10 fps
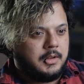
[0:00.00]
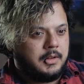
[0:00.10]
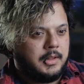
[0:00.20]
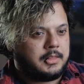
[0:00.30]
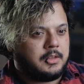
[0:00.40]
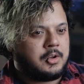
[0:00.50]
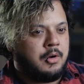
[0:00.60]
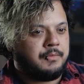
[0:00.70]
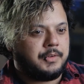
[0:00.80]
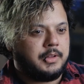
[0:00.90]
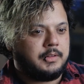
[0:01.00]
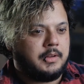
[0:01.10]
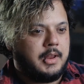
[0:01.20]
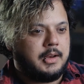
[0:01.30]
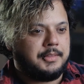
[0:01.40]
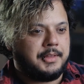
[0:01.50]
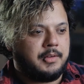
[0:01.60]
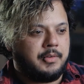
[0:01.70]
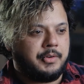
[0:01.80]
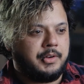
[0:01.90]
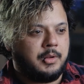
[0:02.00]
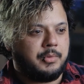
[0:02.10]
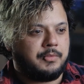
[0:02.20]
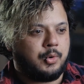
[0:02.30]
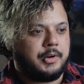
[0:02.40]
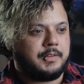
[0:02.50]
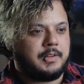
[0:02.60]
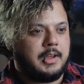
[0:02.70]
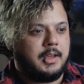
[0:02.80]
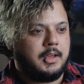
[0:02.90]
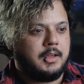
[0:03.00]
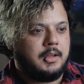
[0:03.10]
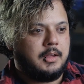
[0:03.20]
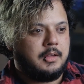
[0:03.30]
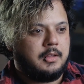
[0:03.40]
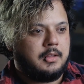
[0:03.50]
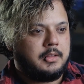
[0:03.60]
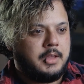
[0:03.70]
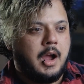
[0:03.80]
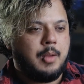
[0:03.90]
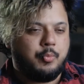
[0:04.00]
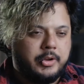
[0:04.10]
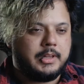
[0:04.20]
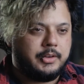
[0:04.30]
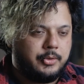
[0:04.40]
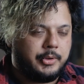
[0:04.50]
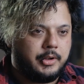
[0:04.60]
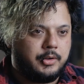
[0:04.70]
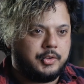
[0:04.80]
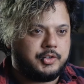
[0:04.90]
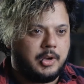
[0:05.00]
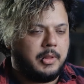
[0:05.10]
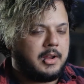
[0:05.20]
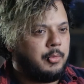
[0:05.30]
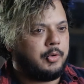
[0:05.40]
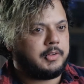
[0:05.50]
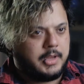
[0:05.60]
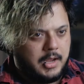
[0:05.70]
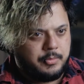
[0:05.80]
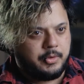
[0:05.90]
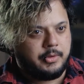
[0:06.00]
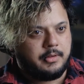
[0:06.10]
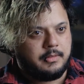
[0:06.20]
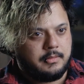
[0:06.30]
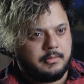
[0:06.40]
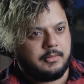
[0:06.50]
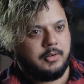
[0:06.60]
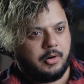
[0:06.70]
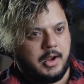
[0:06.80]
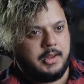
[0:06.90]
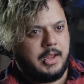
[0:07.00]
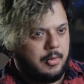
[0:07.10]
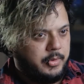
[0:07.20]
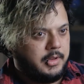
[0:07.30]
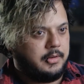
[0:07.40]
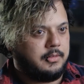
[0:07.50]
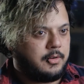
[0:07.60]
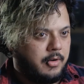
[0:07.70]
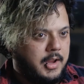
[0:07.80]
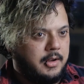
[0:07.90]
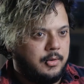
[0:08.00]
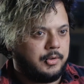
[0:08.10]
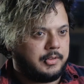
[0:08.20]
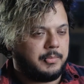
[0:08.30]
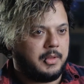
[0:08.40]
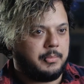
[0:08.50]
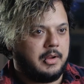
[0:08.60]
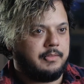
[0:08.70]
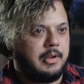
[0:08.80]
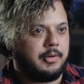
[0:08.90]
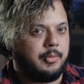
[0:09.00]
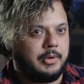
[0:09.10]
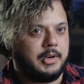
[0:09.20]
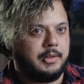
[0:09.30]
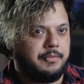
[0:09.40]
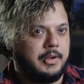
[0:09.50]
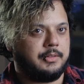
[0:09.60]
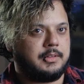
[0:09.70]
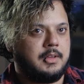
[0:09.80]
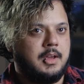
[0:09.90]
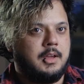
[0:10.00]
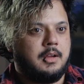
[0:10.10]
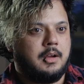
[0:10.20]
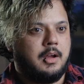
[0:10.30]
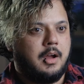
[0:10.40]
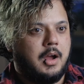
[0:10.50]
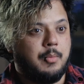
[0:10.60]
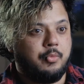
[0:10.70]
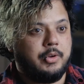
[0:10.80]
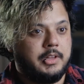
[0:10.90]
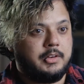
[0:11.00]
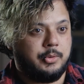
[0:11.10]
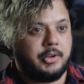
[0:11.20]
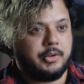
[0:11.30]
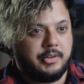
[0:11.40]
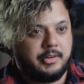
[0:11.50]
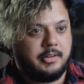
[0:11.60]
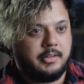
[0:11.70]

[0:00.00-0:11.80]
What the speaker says: like the confidence in anything I've ever done before to say, yeah, I'm really doing a good job. Like I'm always like, yeah, I'm doing all right. Yeah, we did great or something, but I've never really felt I'm really doing good